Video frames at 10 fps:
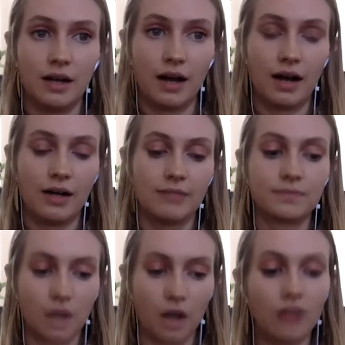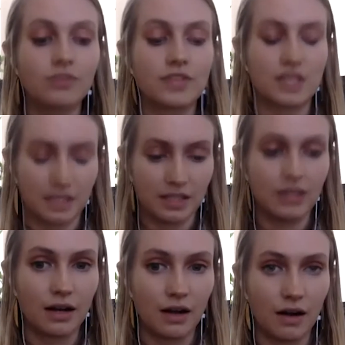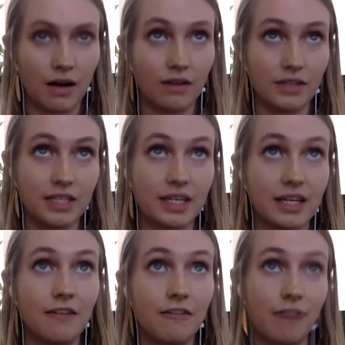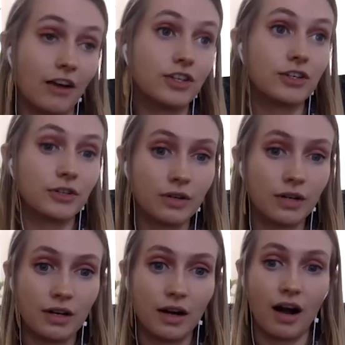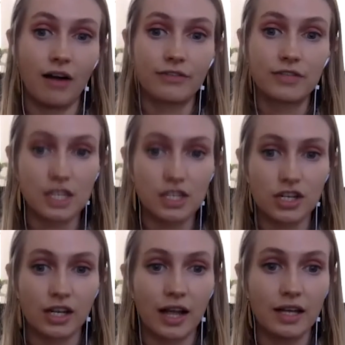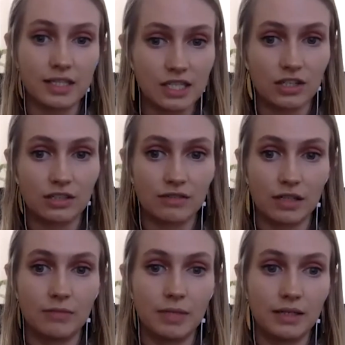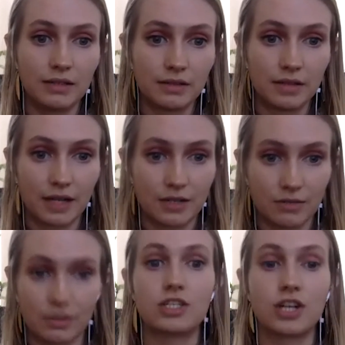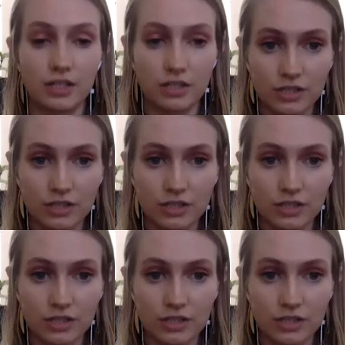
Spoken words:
All of a sudden, the value of teaching and teaching development has really changed.